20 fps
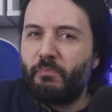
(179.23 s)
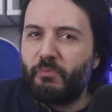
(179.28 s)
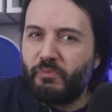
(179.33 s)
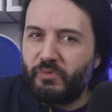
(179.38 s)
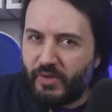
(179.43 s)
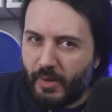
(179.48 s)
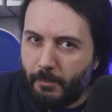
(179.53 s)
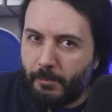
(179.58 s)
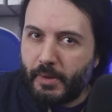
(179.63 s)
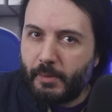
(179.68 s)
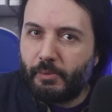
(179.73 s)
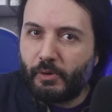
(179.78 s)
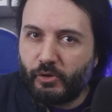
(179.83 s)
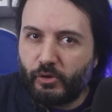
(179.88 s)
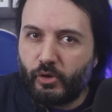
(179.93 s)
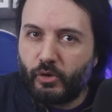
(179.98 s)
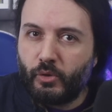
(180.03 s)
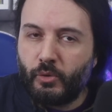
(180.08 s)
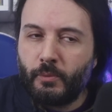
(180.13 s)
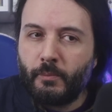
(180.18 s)
Some people
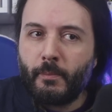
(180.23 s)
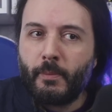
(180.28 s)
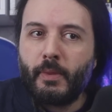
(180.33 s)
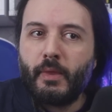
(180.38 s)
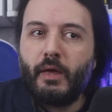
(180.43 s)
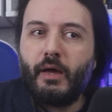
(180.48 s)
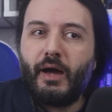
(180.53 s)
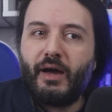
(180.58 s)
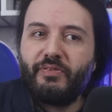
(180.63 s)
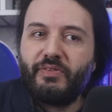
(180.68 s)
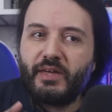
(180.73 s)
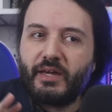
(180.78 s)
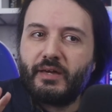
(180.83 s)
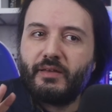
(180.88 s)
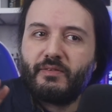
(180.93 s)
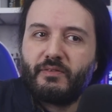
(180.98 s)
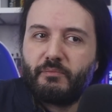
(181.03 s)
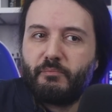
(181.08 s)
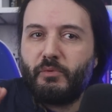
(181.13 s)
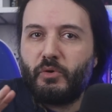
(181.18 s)
do. I think
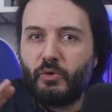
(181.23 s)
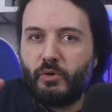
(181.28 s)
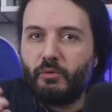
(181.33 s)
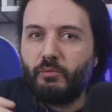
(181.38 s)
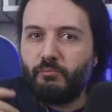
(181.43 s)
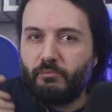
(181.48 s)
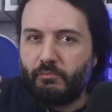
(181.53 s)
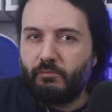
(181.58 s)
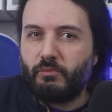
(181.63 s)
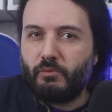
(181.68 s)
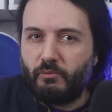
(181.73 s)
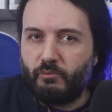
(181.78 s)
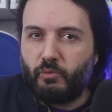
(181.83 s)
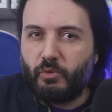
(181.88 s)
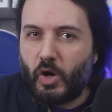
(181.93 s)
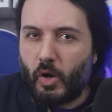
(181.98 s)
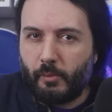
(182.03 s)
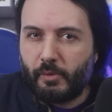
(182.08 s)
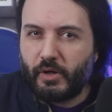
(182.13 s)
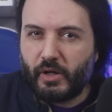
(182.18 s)
it's more
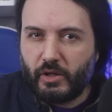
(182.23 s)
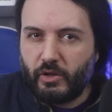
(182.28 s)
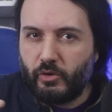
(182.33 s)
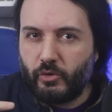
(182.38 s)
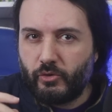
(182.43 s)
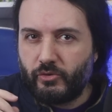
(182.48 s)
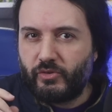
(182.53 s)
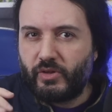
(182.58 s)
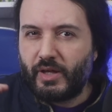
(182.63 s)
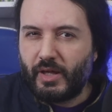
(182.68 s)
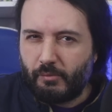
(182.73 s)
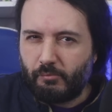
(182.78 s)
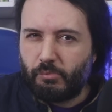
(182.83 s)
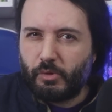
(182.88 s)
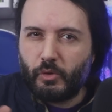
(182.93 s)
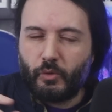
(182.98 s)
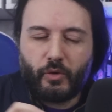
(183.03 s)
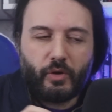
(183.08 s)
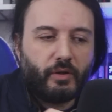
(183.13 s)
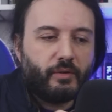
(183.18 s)
commonly used in
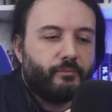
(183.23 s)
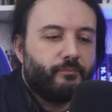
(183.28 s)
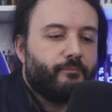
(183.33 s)
plural.